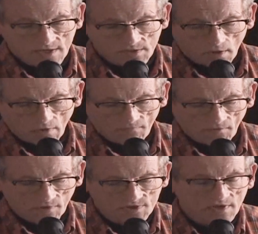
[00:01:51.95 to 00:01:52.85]
So
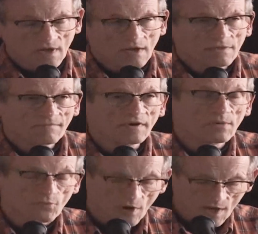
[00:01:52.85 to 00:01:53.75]
first, the
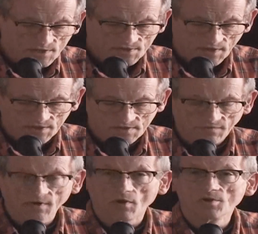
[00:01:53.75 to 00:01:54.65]
very process
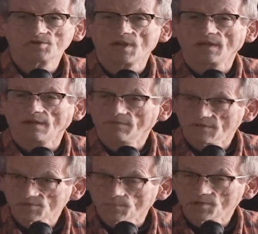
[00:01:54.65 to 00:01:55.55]
of negotiating
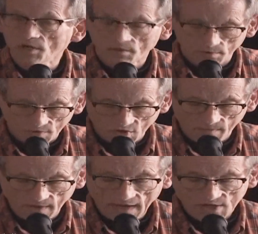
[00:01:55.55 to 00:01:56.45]
this particular
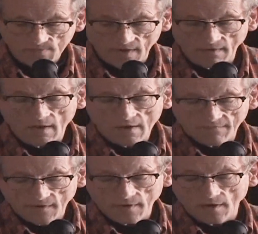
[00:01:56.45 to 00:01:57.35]
agreement has been
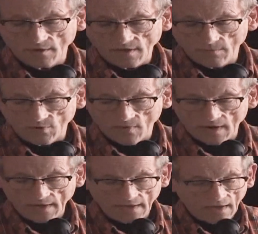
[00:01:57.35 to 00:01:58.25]
very
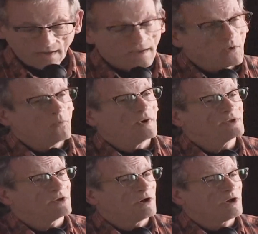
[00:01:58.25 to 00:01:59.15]
undemocratic.
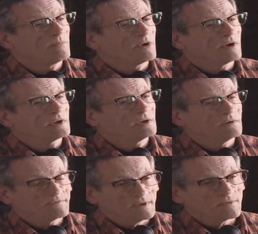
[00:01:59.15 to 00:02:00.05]
One hallmark
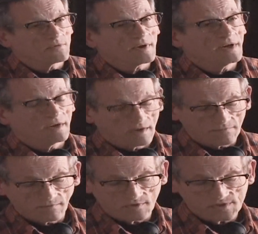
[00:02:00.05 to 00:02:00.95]
of democratic
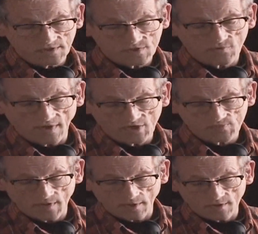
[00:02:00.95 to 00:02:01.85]
governance is
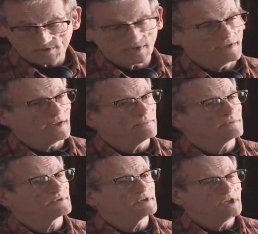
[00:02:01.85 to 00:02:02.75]
transparency, yet with the